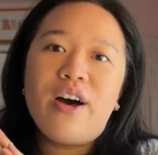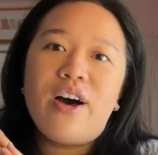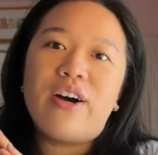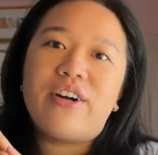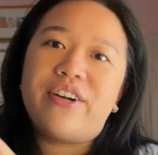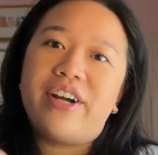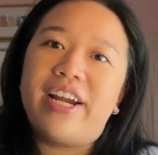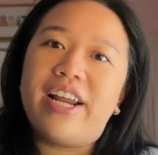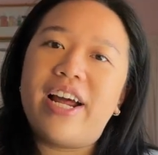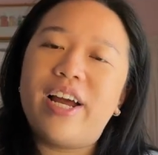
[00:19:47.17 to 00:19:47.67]

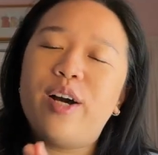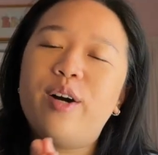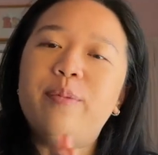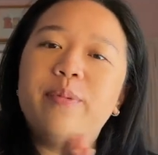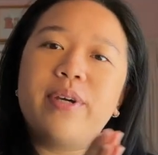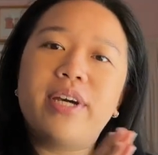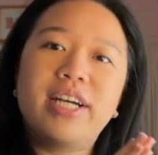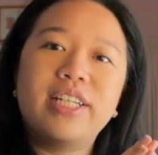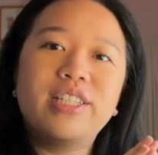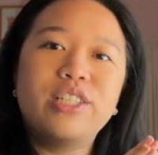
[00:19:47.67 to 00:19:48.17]
All right, I hope
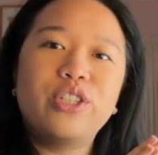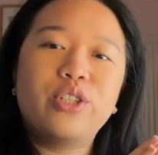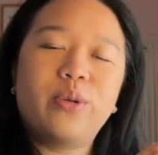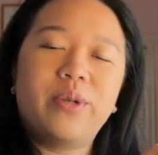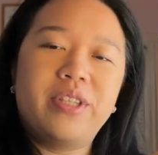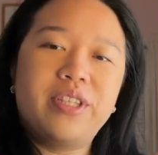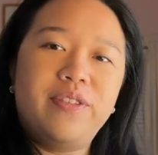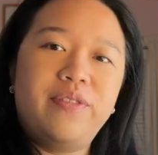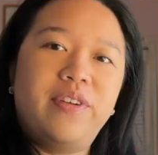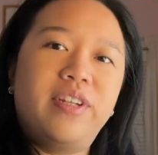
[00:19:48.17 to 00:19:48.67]
you guys
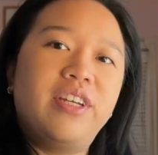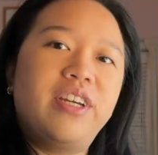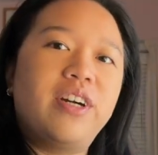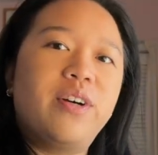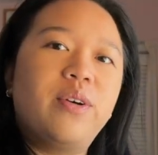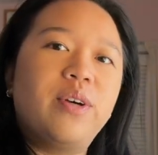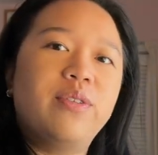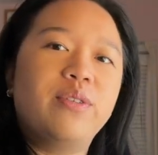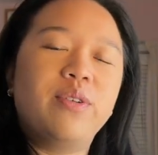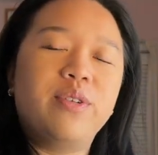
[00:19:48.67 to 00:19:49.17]
enjoyed this
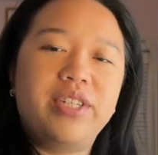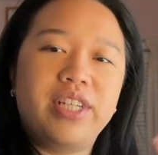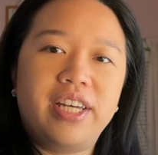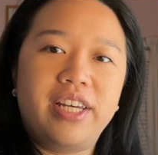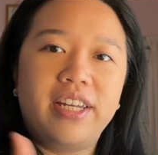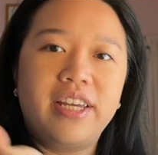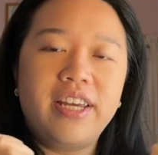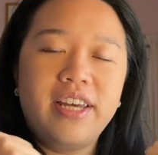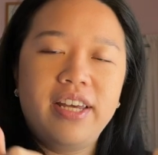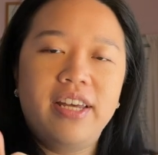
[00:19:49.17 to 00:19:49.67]
video. If you
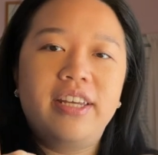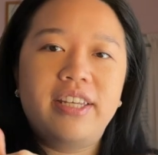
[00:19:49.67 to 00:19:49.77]
did,